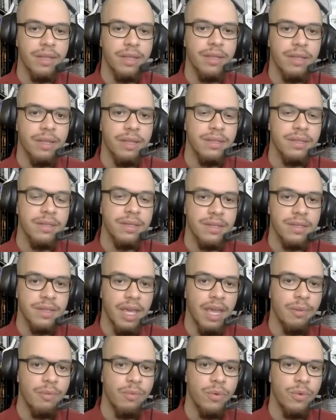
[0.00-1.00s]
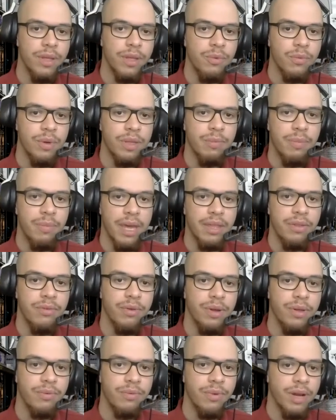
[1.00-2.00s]
And it's the same with
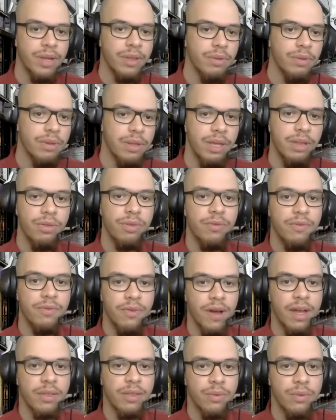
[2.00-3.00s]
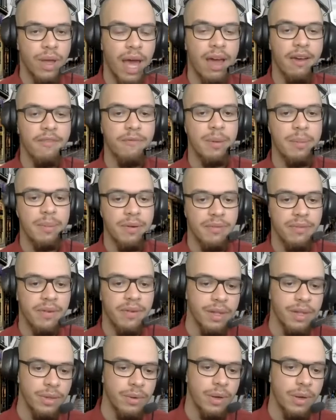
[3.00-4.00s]
Patreon, right? You need to have people
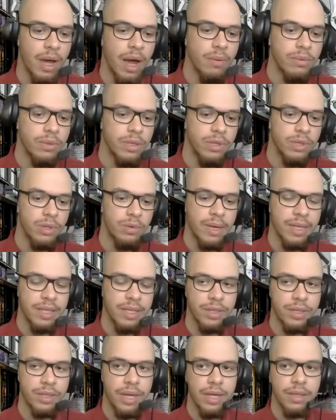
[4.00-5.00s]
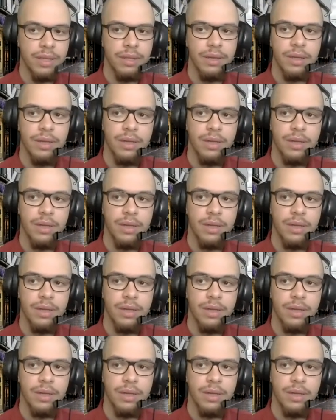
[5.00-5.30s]
find you. How did you manage that?